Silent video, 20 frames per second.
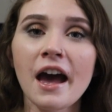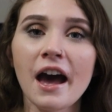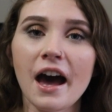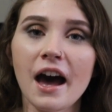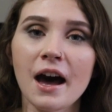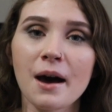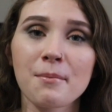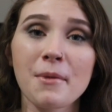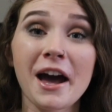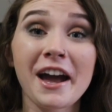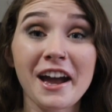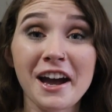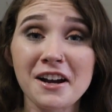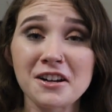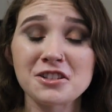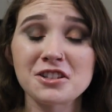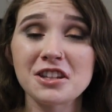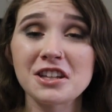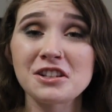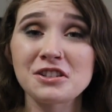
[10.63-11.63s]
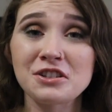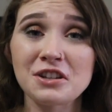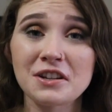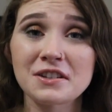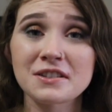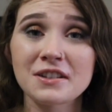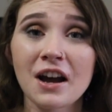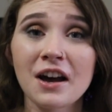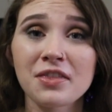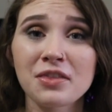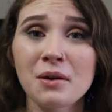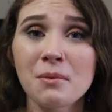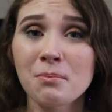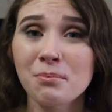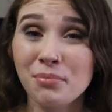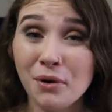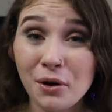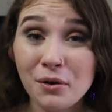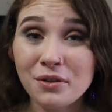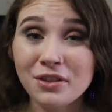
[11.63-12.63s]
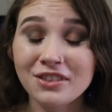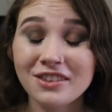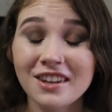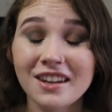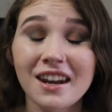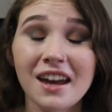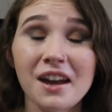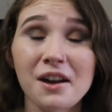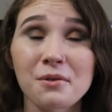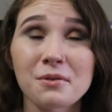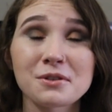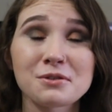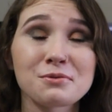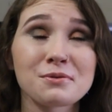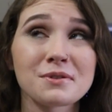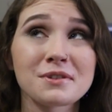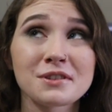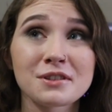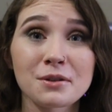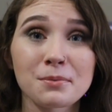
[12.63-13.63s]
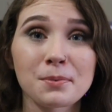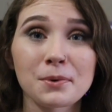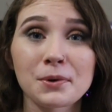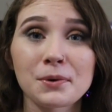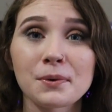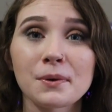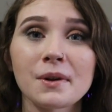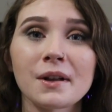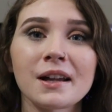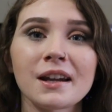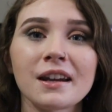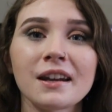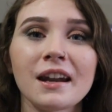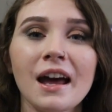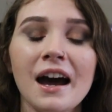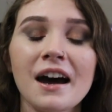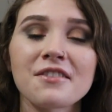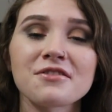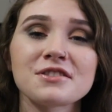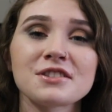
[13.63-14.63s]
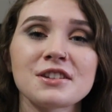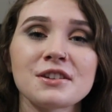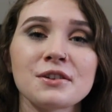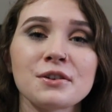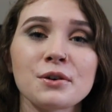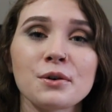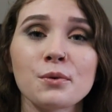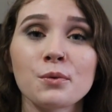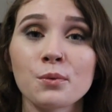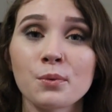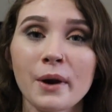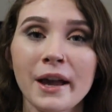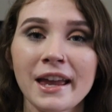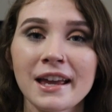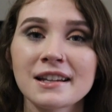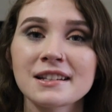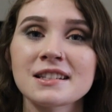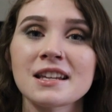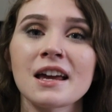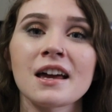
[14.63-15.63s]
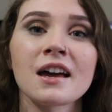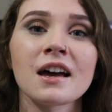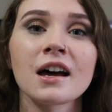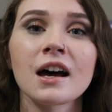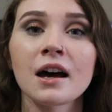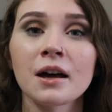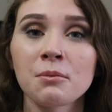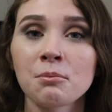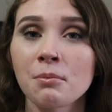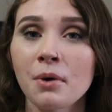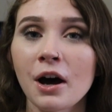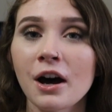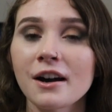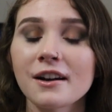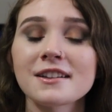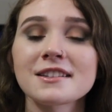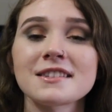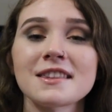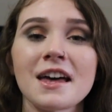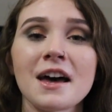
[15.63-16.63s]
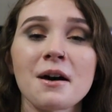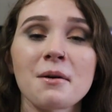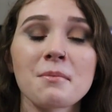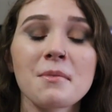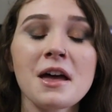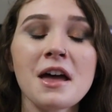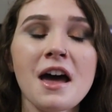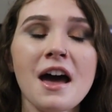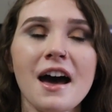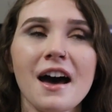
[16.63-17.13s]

I actually just got them both today, which was super cool. I didn't have to wait to unbox them.